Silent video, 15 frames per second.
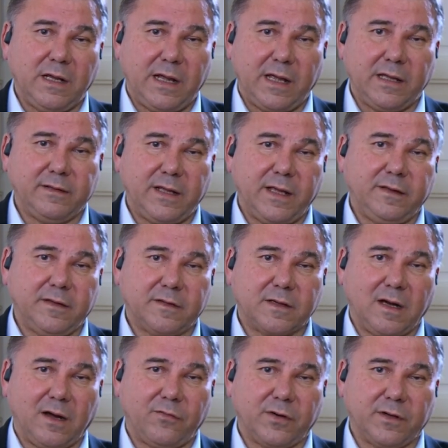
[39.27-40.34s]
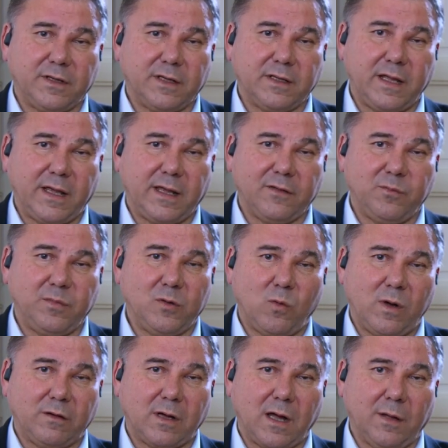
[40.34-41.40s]
and they discovered that they have been
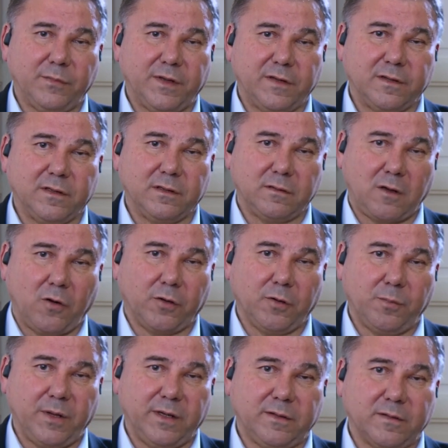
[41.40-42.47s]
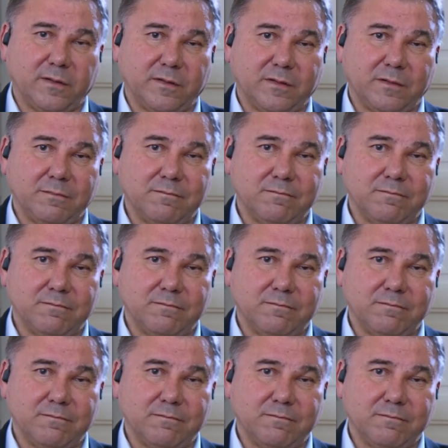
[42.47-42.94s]
welcomed as occupiers.